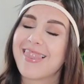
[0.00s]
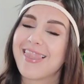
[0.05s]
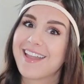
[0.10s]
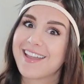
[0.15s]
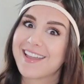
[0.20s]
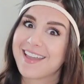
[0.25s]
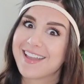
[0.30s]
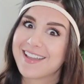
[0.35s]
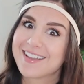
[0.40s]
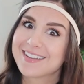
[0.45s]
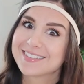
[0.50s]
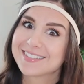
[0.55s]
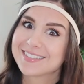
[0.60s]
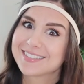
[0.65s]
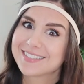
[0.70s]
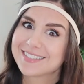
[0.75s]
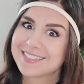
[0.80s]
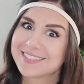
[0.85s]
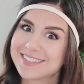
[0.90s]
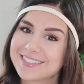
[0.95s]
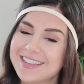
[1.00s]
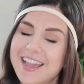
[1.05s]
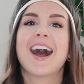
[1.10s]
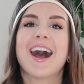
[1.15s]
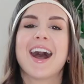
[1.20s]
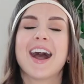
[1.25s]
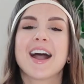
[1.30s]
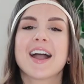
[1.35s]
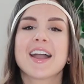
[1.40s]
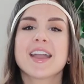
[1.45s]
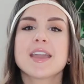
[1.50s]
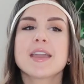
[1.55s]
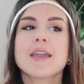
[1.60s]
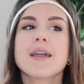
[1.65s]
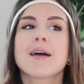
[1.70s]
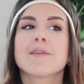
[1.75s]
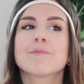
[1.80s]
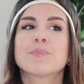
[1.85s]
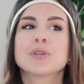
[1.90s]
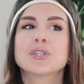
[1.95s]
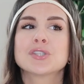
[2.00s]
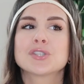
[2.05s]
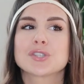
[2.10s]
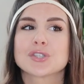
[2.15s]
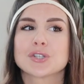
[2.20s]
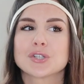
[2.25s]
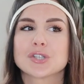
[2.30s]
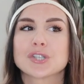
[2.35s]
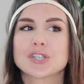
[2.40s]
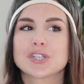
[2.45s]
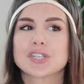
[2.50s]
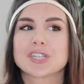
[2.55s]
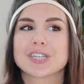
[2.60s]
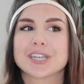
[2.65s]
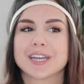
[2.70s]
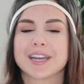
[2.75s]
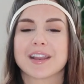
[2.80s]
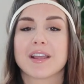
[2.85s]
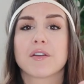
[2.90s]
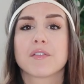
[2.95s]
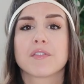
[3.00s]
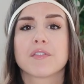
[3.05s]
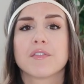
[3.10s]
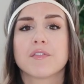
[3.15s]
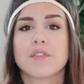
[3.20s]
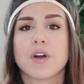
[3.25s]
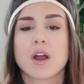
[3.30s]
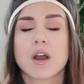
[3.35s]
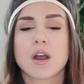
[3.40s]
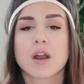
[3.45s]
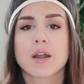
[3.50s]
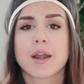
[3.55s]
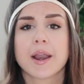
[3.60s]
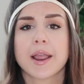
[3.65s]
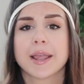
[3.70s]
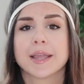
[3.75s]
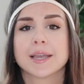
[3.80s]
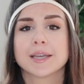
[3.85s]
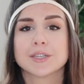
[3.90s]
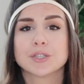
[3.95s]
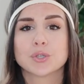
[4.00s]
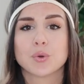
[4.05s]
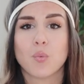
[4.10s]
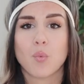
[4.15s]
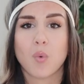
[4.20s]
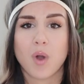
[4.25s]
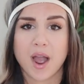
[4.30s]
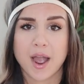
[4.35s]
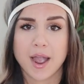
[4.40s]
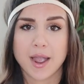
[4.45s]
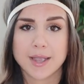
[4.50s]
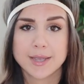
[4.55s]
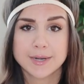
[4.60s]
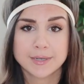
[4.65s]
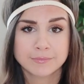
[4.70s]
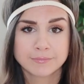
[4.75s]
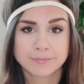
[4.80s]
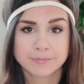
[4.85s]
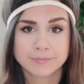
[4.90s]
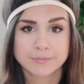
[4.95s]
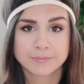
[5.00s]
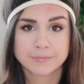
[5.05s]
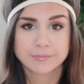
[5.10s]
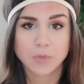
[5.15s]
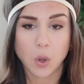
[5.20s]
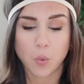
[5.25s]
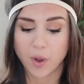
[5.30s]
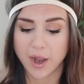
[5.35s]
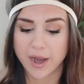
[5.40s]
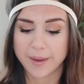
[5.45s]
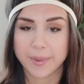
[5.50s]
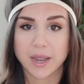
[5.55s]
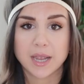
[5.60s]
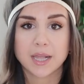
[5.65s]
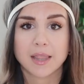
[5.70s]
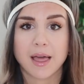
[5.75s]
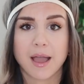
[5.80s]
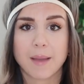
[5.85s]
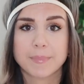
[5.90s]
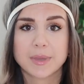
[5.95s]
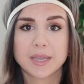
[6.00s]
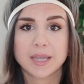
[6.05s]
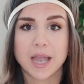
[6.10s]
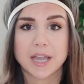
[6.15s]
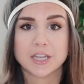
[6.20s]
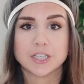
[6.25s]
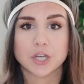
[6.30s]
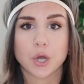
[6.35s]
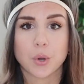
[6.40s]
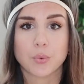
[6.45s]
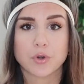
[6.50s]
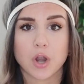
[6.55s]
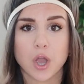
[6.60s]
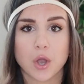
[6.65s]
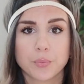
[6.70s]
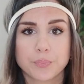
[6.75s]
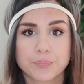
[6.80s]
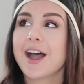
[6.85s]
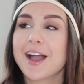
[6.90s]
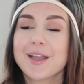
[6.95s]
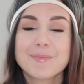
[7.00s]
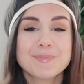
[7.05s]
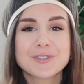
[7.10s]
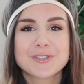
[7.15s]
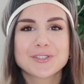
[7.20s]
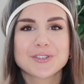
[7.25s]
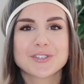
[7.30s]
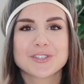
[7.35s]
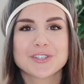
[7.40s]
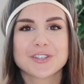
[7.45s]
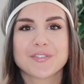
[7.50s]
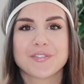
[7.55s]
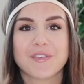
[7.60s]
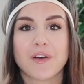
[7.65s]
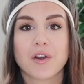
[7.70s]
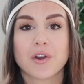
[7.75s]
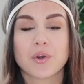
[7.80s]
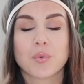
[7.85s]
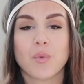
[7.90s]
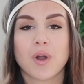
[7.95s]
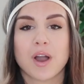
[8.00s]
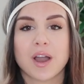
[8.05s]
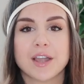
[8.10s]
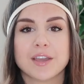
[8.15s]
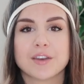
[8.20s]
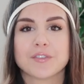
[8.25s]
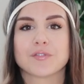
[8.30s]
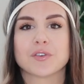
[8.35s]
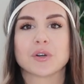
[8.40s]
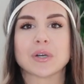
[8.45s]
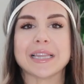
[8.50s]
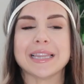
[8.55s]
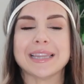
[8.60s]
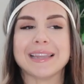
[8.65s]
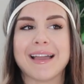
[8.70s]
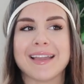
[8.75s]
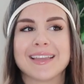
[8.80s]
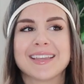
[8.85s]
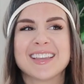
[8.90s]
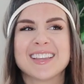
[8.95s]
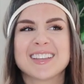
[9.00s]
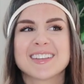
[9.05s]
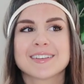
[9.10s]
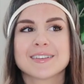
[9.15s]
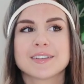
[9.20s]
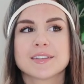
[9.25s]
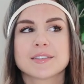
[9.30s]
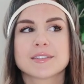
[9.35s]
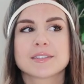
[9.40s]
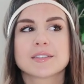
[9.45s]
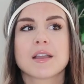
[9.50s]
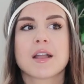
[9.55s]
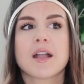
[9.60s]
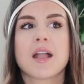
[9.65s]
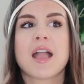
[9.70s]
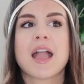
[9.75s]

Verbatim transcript: leggings. I have been searching far and wide. Why am I clapping? I don't know. I've been searching far and wide for leggings